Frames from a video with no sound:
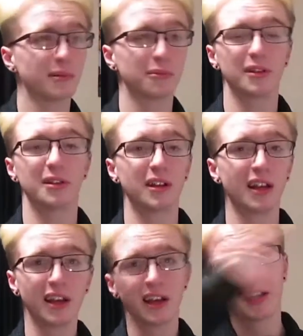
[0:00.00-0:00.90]
while
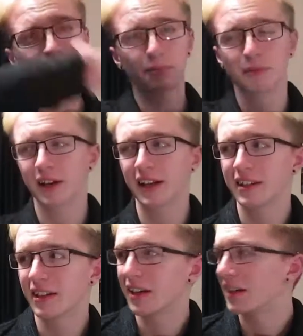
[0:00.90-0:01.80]
bringing
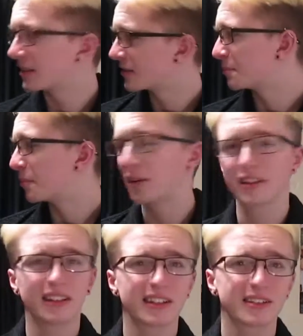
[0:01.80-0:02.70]
into
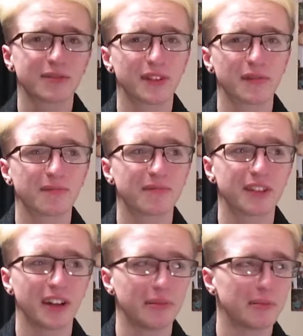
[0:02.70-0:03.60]
politics for
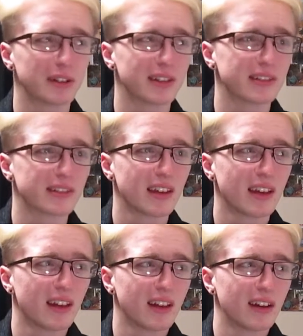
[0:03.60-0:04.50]
fun because
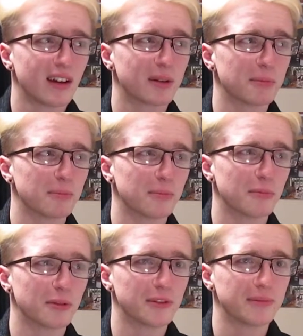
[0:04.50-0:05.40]
I
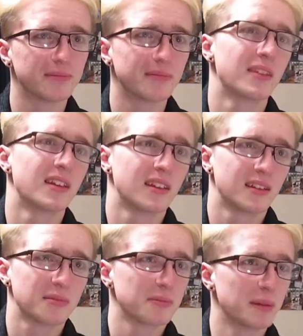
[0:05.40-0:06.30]
want
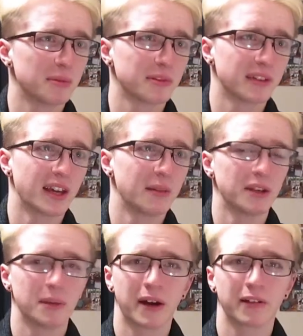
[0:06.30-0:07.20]
people to hate
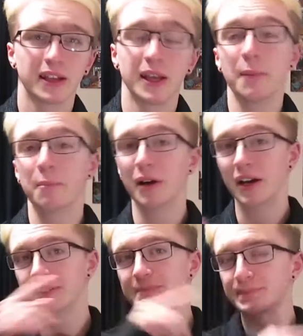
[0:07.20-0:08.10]
me apparently. But